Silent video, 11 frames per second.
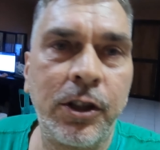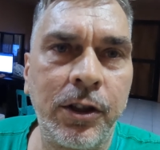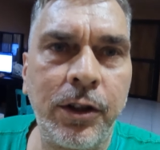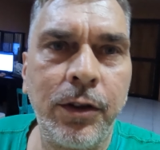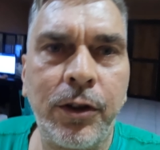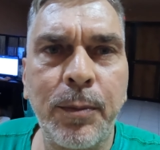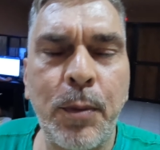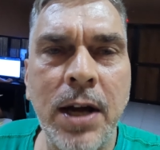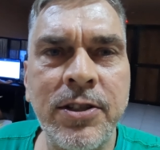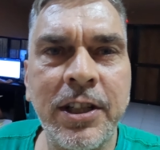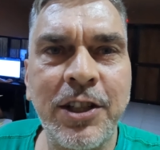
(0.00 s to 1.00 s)
I will
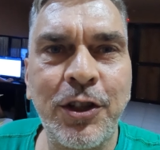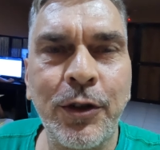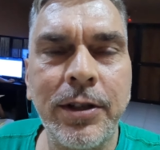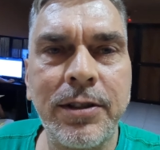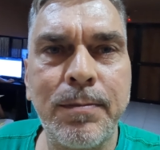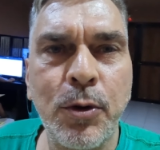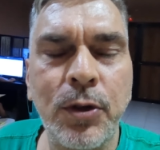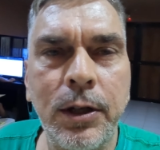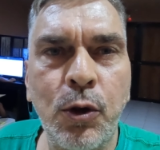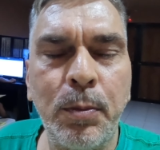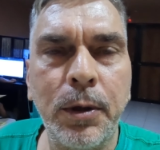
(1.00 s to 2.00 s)
definitely be making
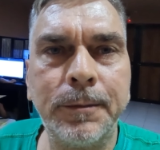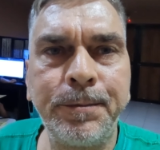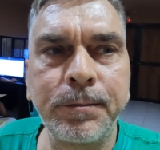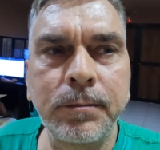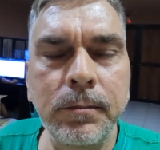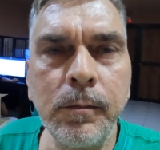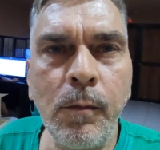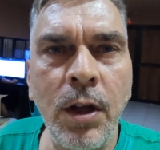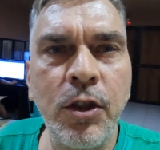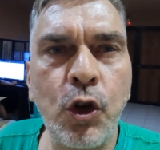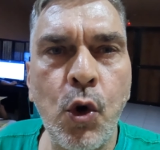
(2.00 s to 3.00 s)
more
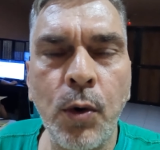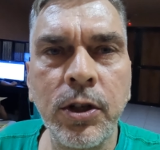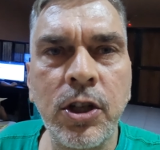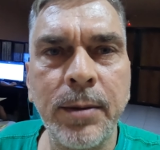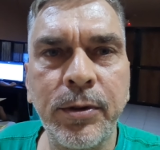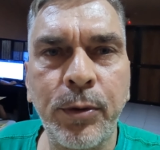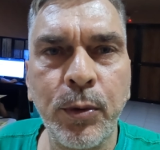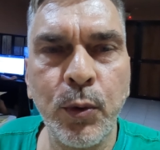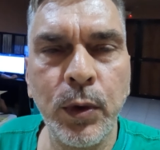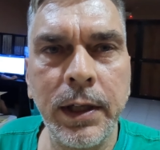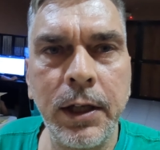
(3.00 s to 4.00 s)
of the savory
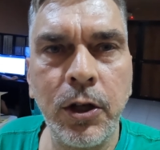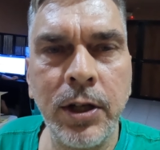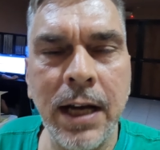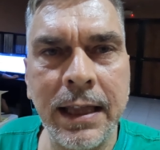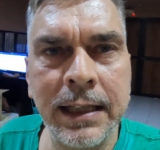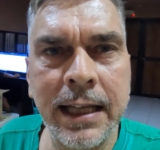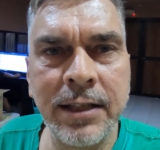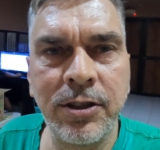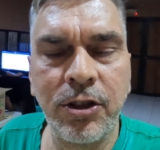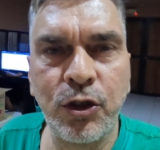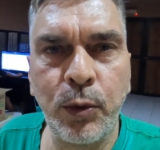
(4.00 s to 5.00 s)
type of oatmeal
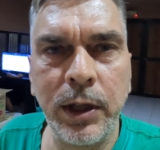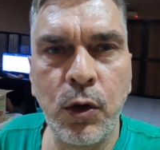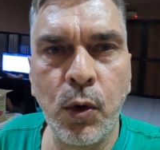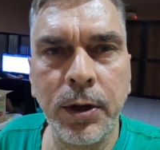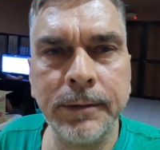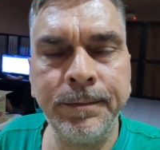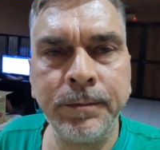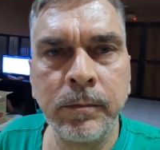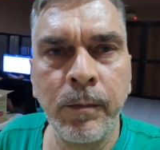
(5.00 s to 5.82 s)
compared to the